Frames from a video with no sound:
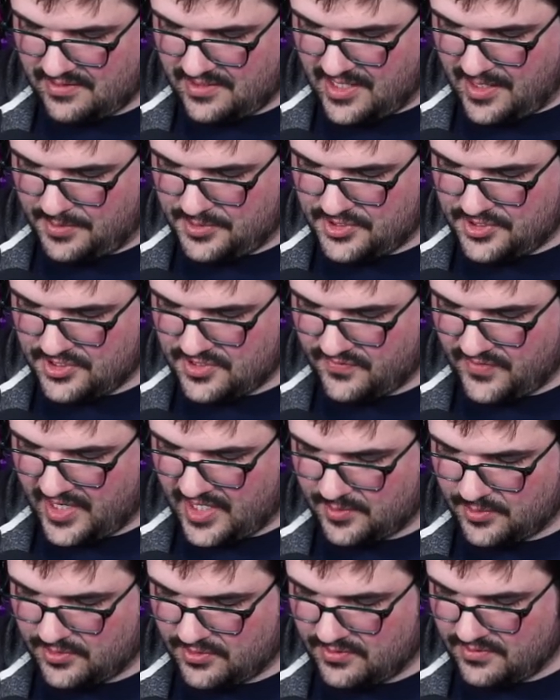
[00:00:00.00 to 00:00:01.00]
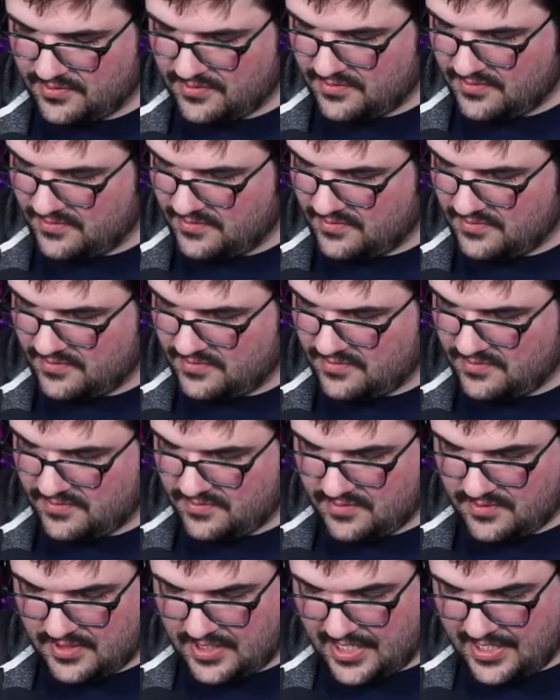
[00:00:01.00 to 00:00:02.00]
option's available.
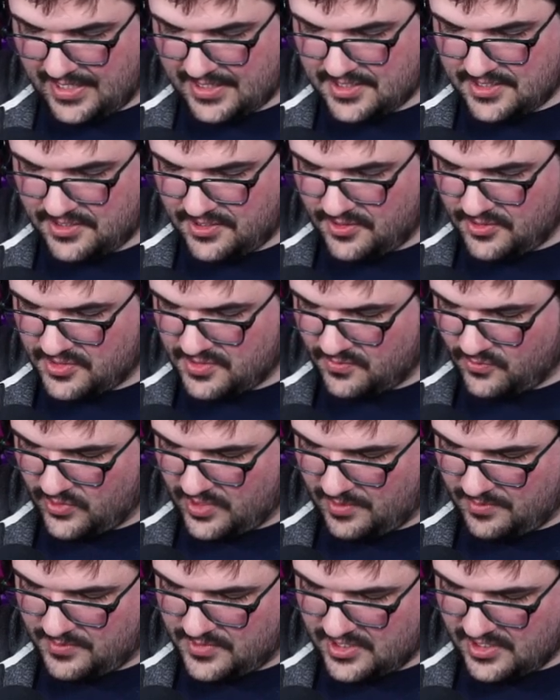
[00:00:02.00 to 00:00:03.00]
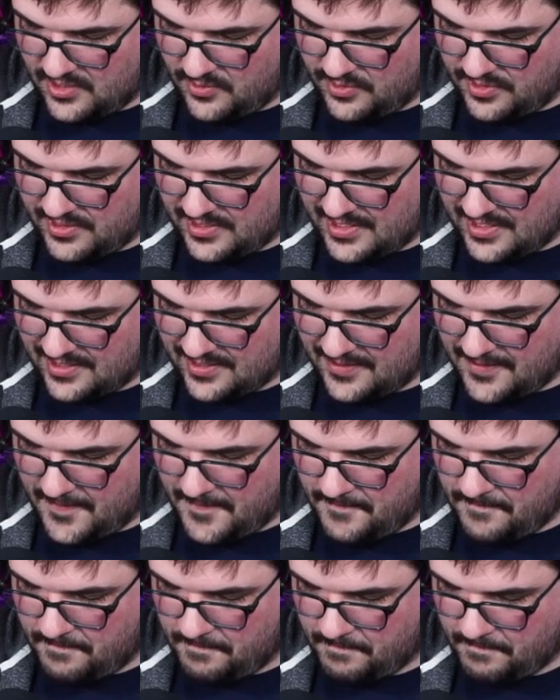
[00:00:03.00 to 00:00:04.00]
I like to use them when I'm dealing with like
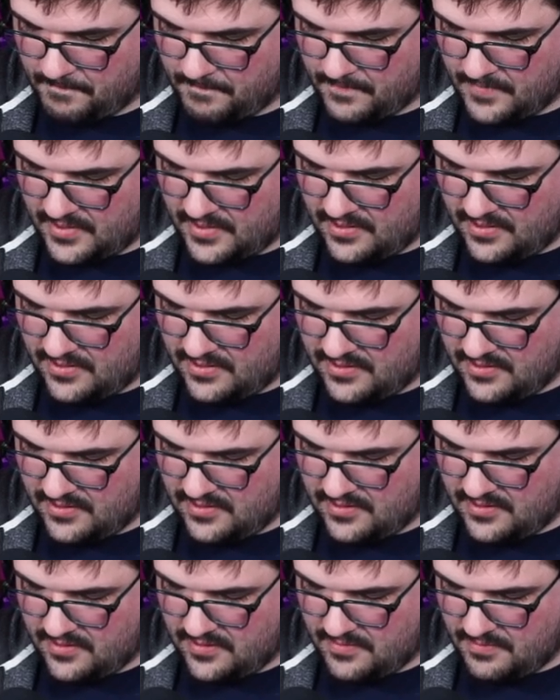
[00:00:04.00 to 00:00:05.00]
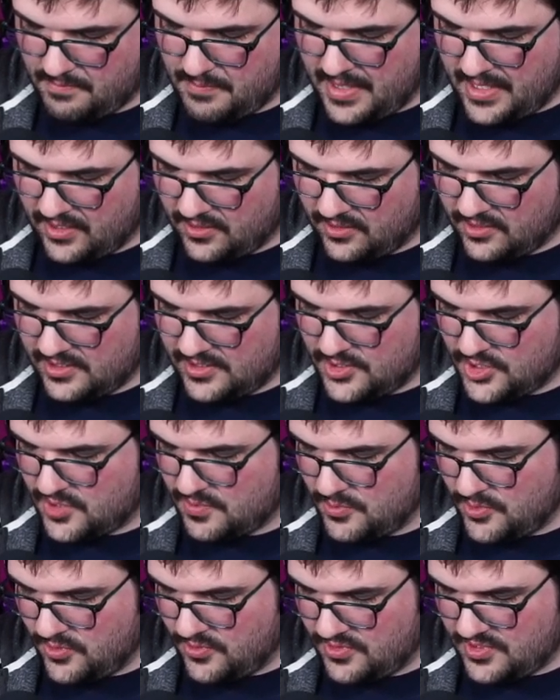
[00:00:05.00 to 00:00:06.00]
metal and
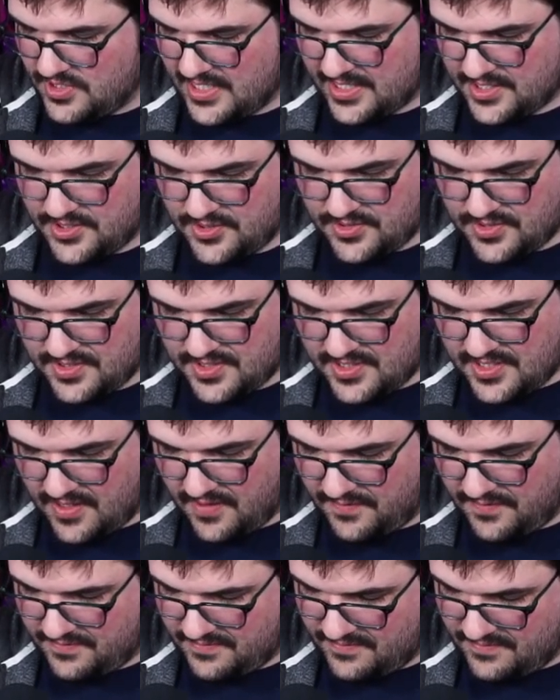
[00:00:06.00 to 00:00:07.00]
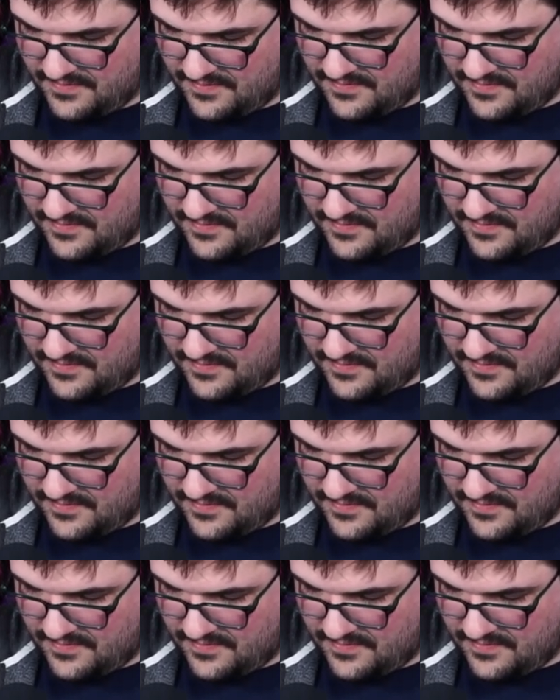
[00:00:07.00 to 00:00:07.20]
smooth textures and stuff.